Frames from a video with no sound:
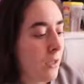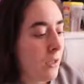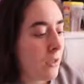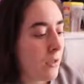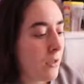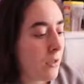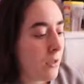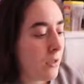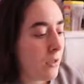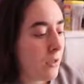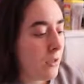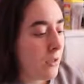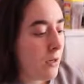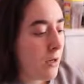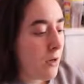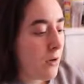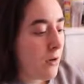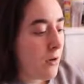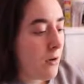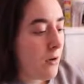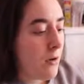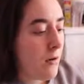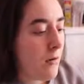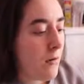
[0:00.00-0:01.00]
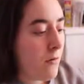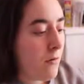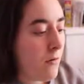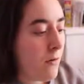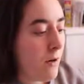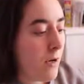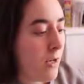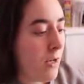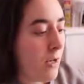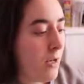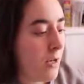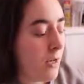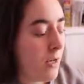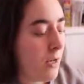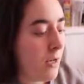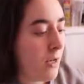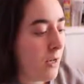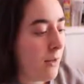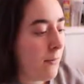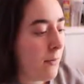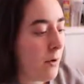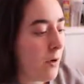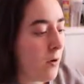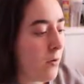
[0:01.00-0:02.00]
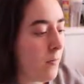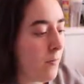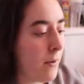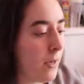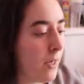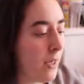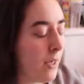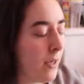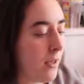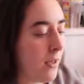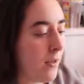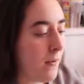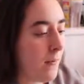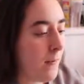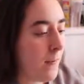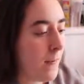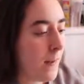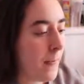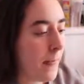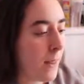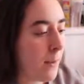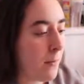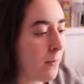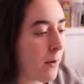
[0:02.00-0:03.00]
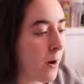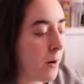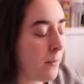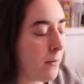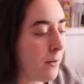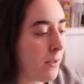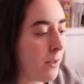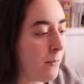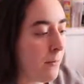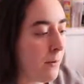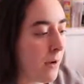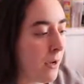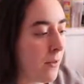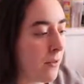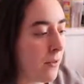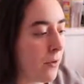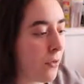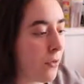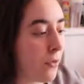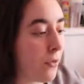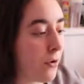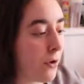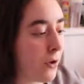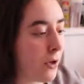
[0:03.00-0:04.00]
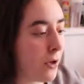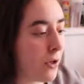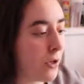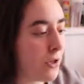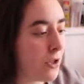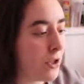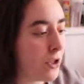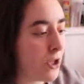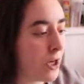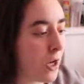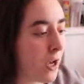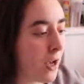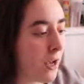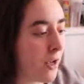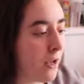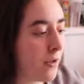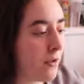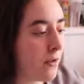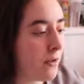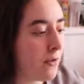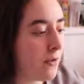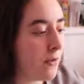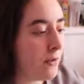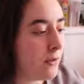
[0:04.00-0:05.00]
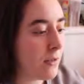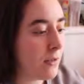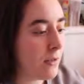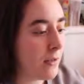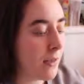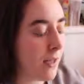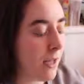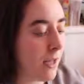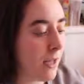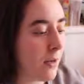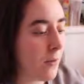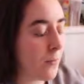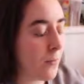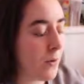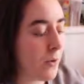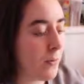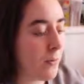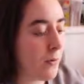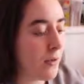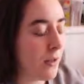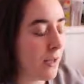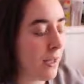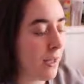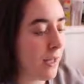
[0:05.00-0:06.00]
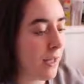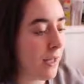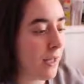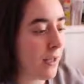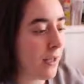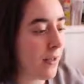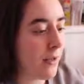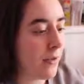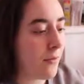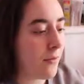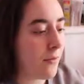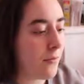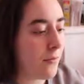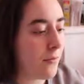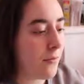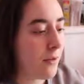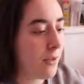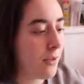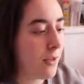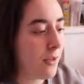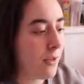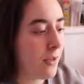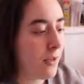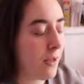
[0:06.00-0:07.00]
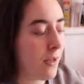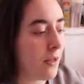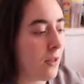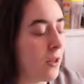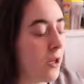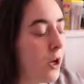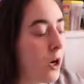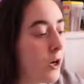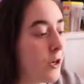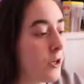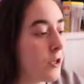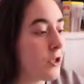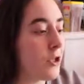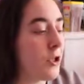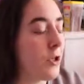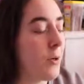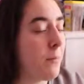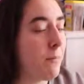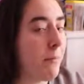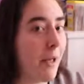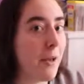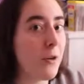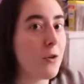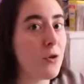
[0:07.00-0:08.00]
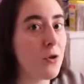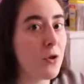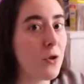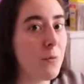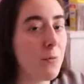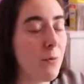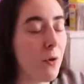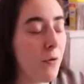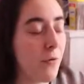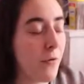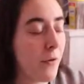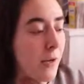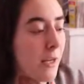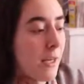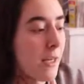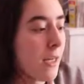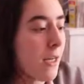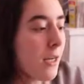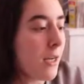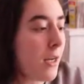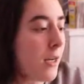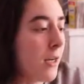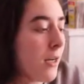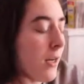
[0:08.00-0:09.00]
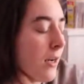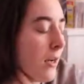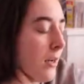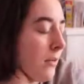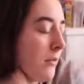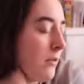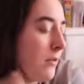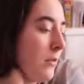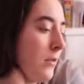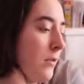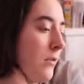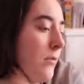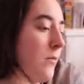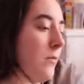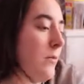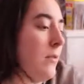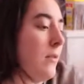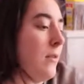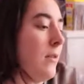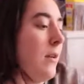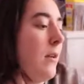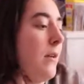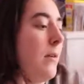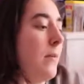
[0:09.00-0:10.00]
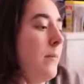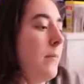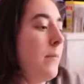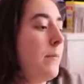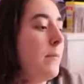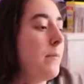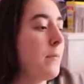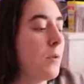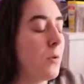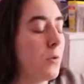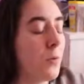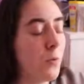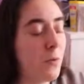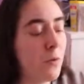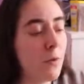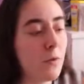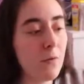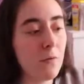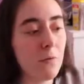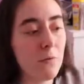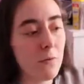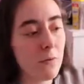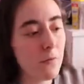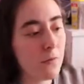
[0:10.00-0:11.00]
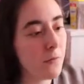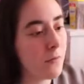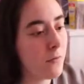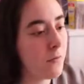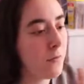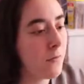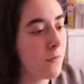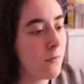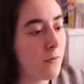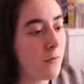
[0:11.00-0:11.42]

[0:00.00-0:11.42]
So I'm hoping probably by the third child that we will have a larger bedroom over here. I'll do some sort of...